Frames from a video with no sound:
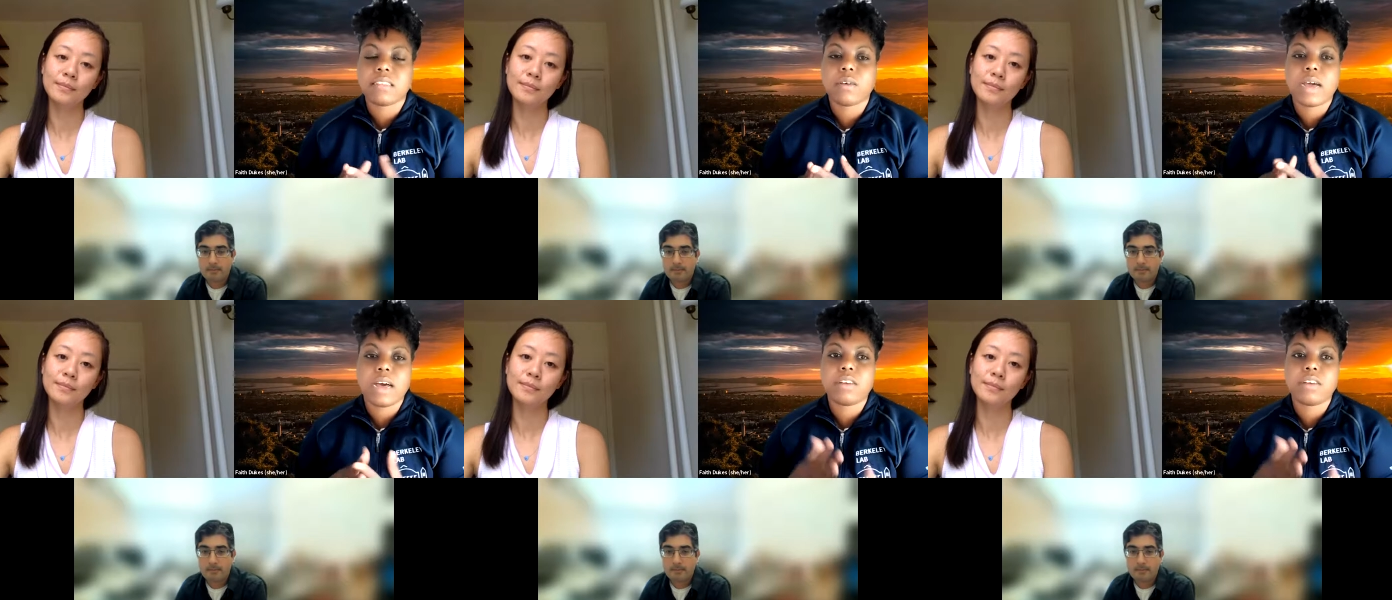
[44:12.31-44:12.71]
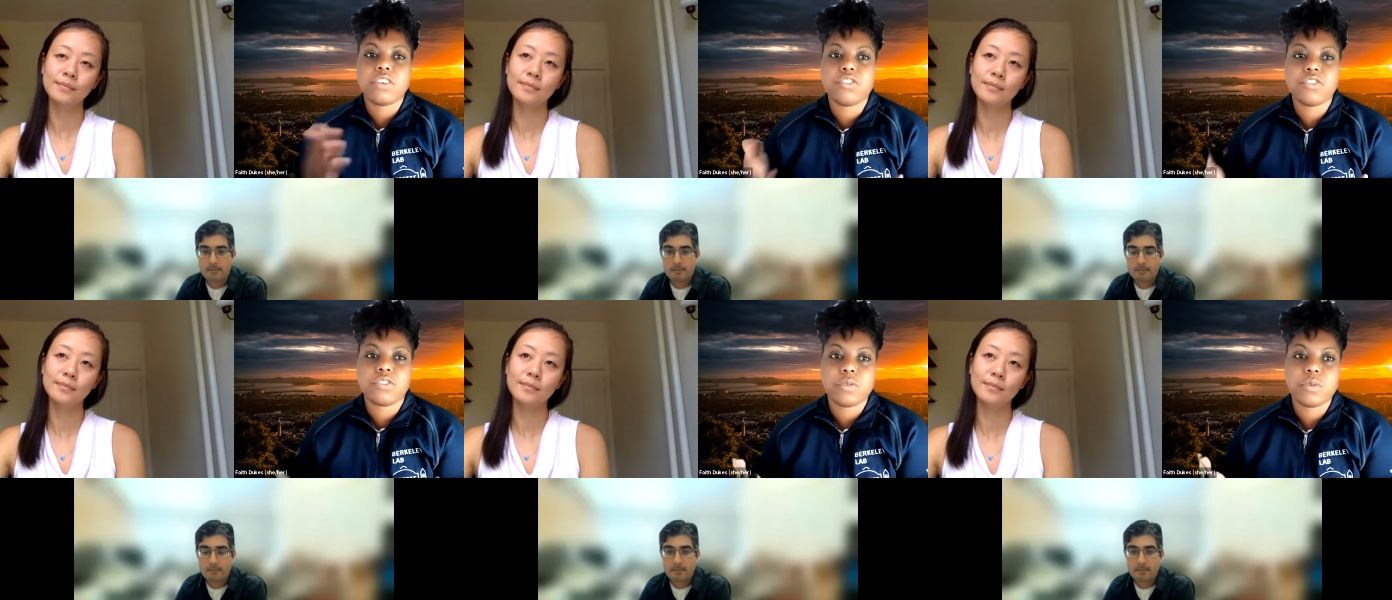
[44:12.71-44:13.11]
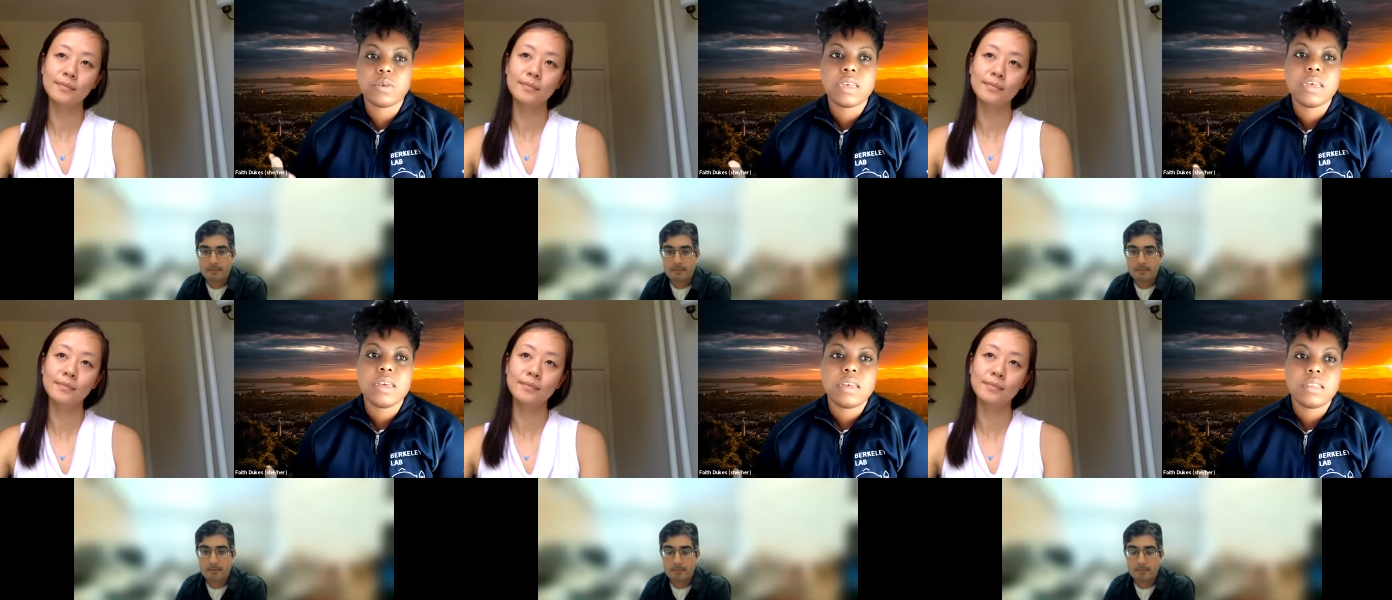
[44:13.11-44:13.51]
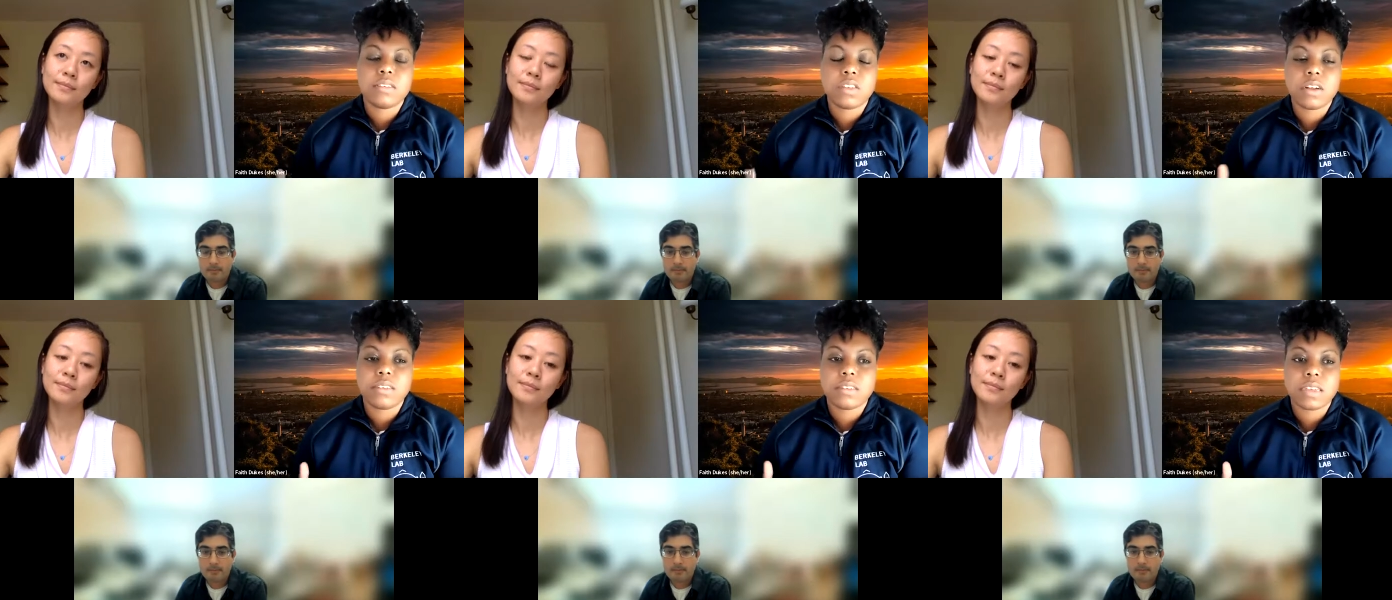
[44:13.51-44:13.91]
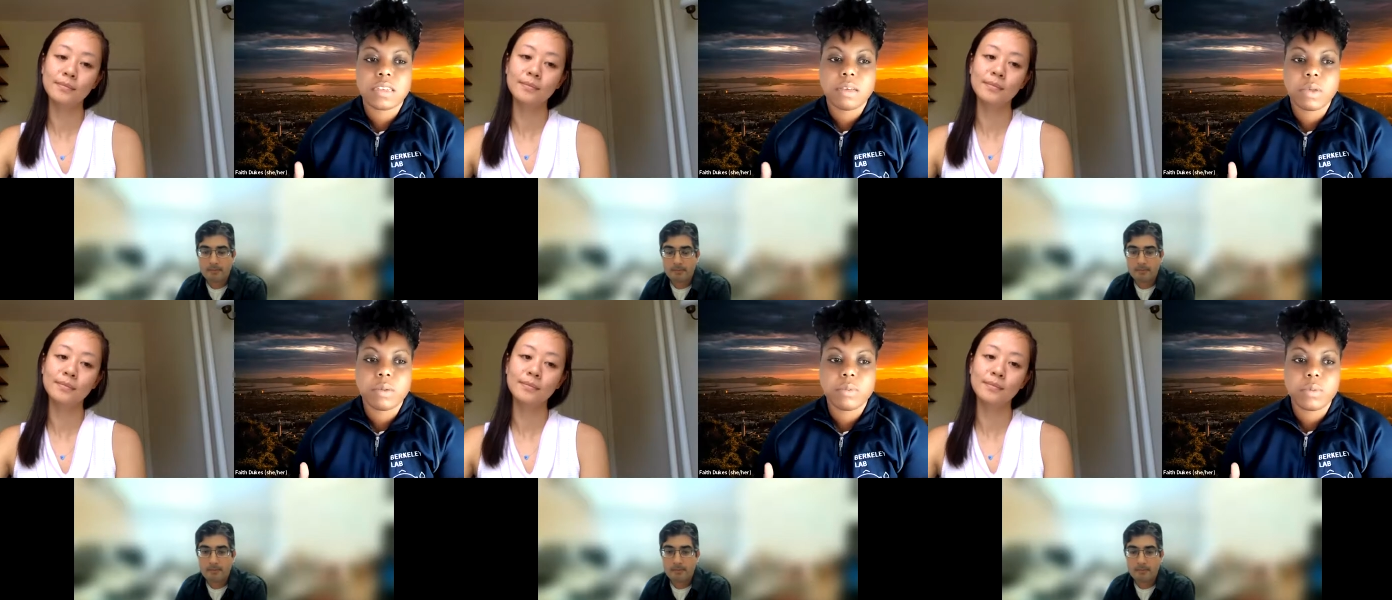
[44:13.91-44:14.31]
Speaker 1: So how did you start to
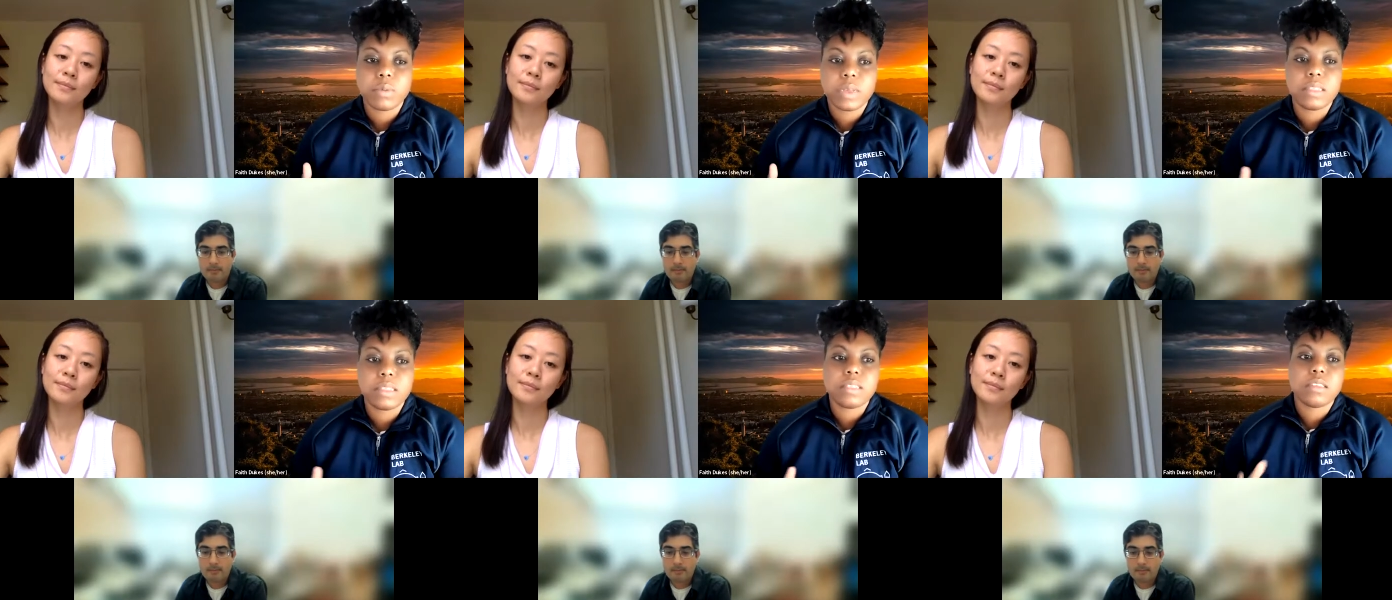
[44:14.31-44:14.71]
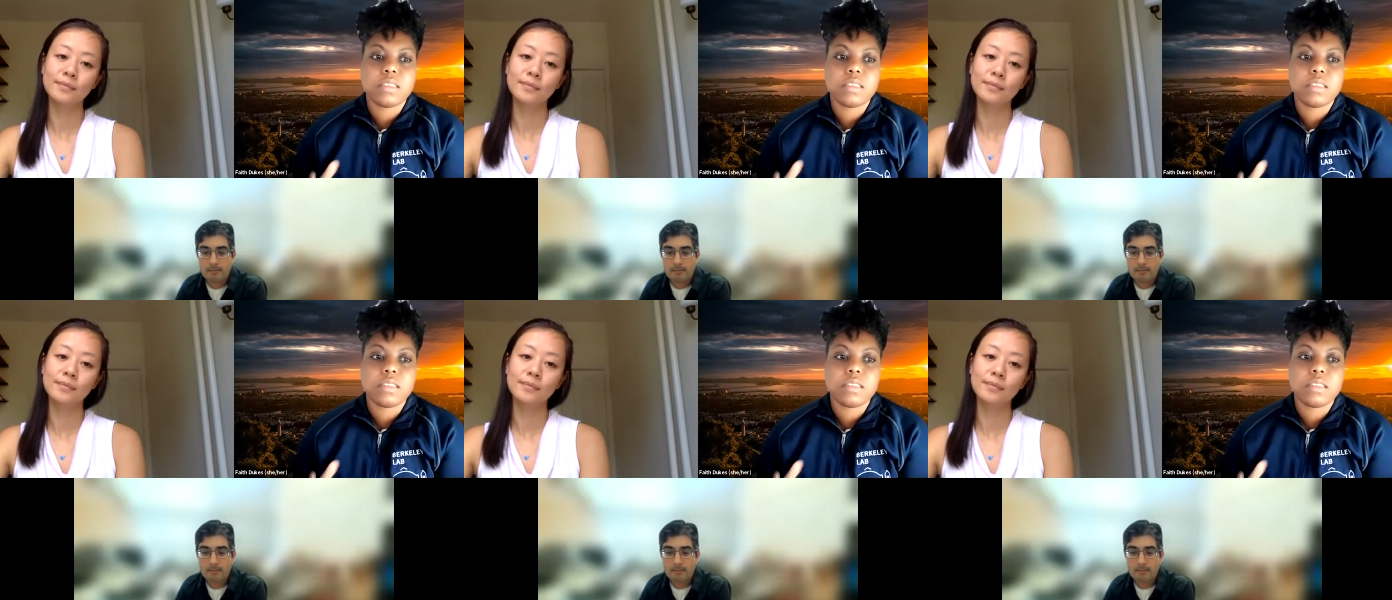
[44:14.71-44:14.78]
come up with,